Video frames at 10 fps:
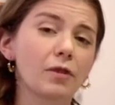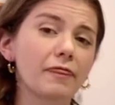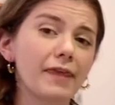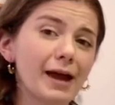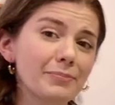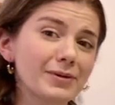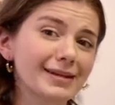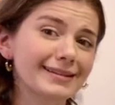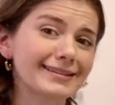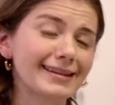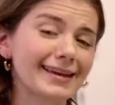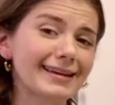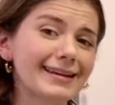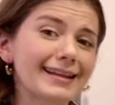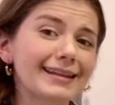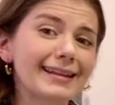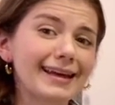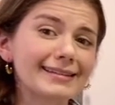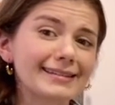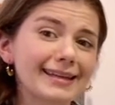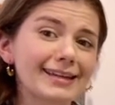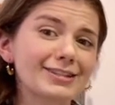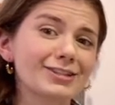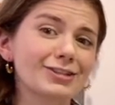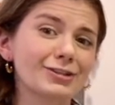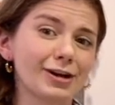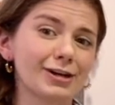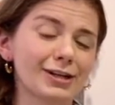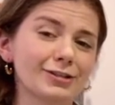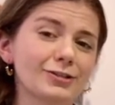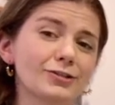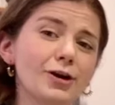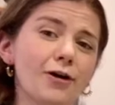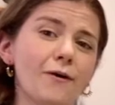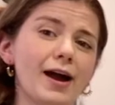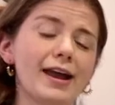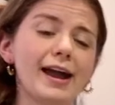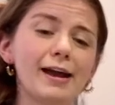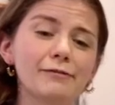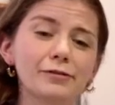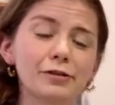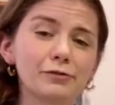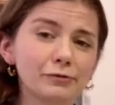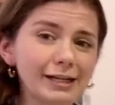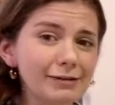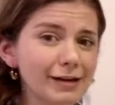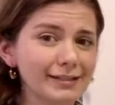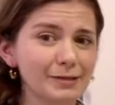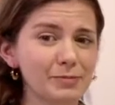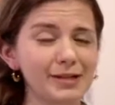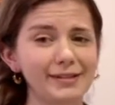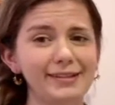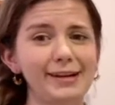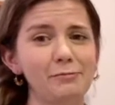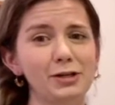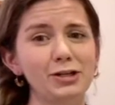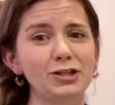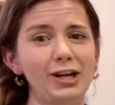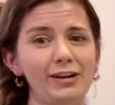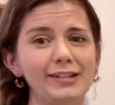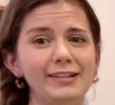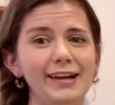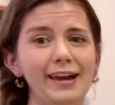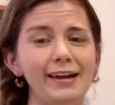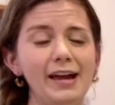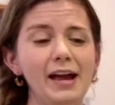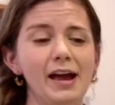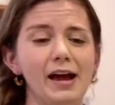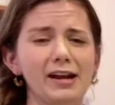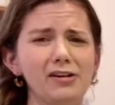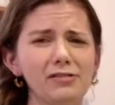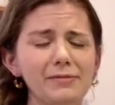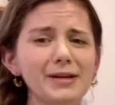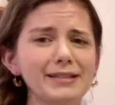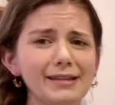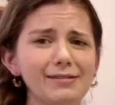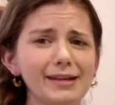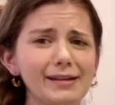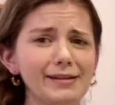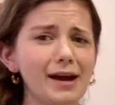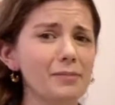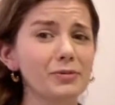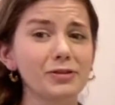That being said, let's get started. So I have 3 recipes that I'm going to share today, and I know that might sound like a lot, but